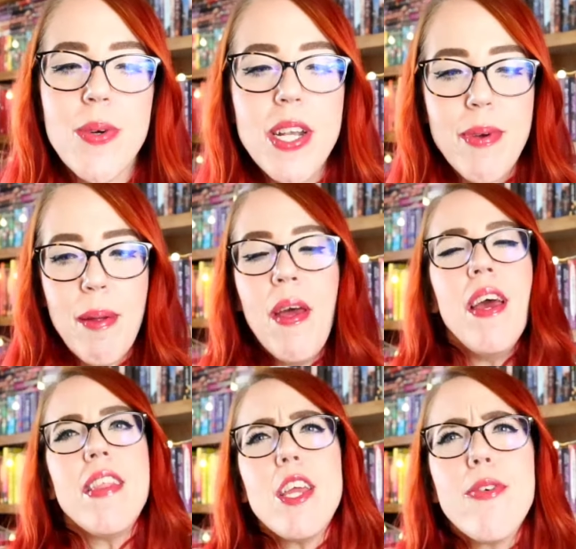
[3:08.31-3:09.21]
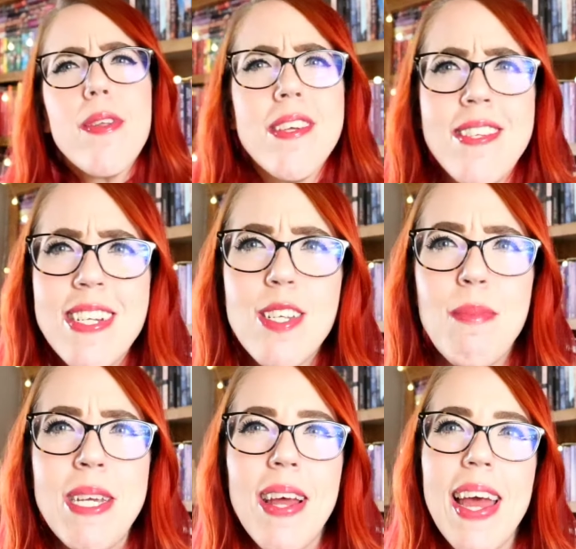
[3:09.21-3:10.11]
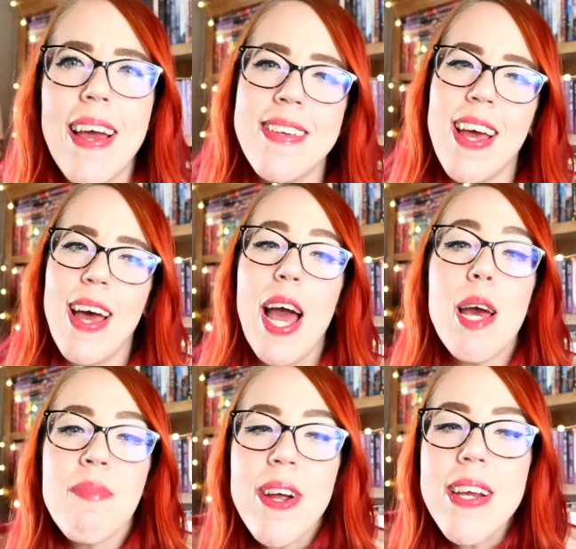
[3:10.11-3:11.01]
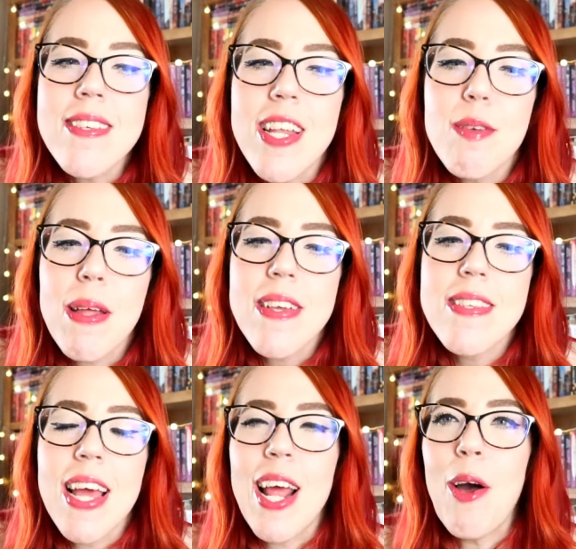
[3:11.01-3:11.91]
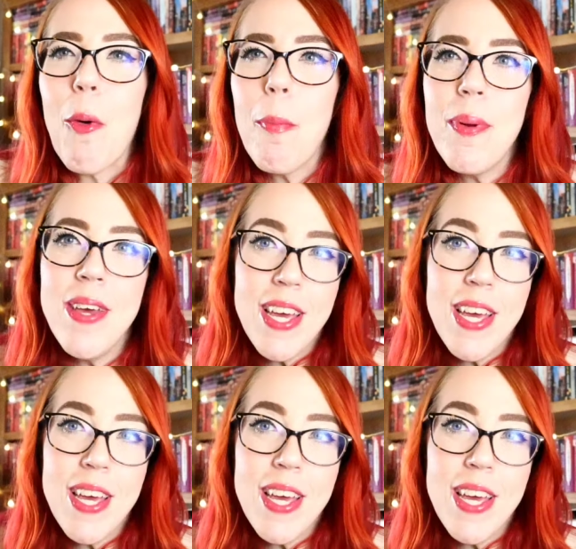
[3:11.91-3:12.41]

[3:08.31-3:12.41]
So anyway, thank you for listening to me, and I am very excited about this, and I hope